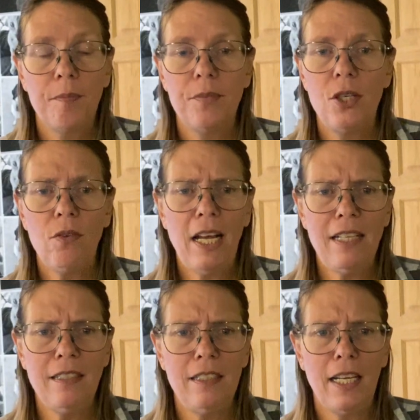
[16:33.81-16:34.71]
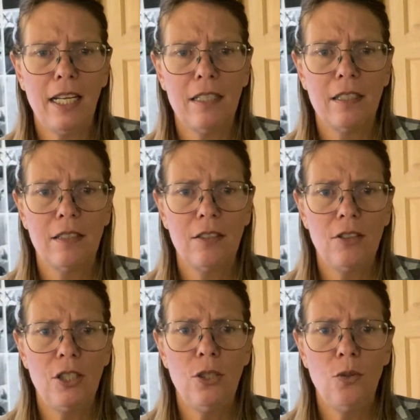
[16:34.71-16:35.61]
don't hesitate
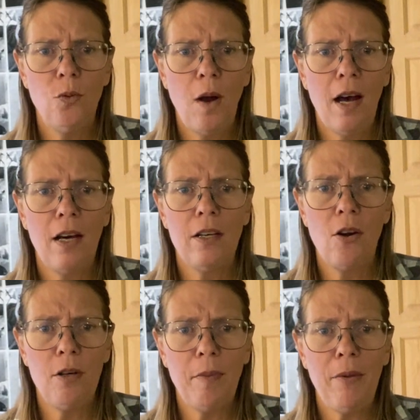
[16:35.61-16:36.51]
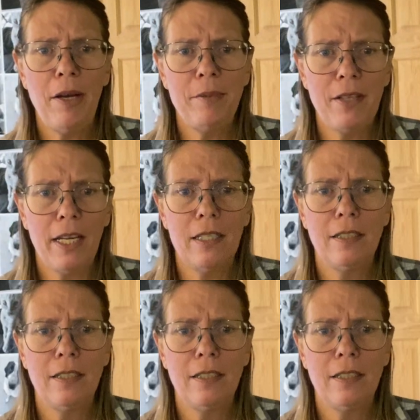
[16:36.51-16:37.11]
to go to my website,